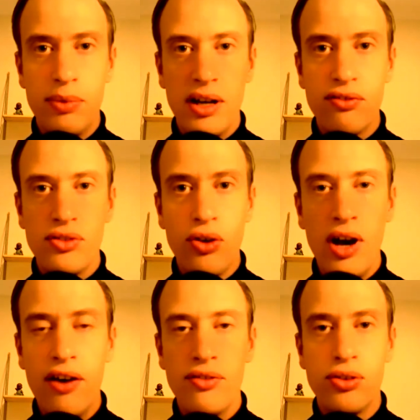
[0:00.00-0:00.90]
But if you
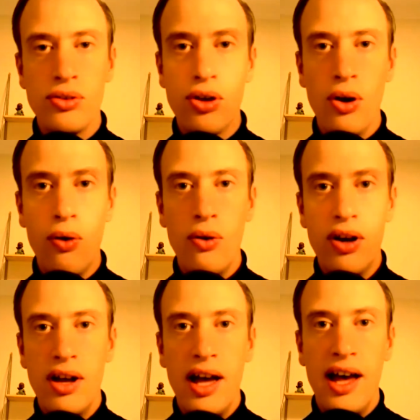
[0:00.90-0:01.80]
have to go
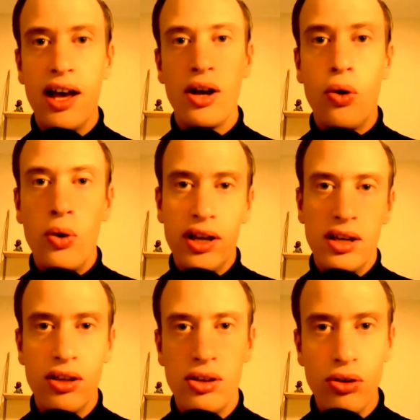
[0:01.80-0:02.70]
uh, quick,
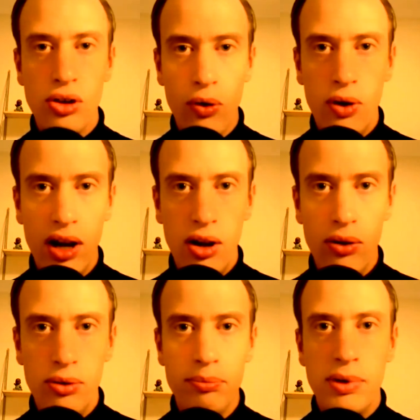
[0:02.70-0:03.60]
you go
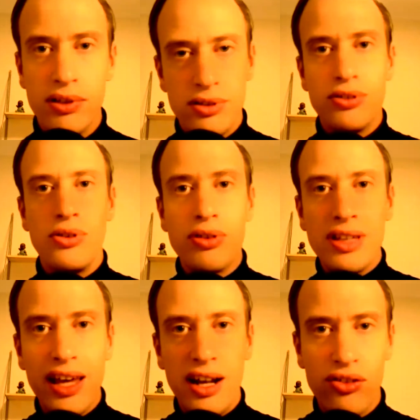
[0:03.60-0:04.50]
alone, but you don't
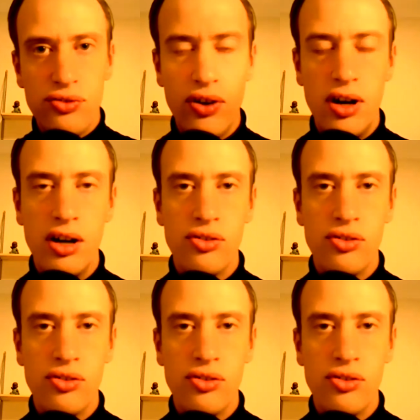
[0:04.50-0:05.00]
get as far.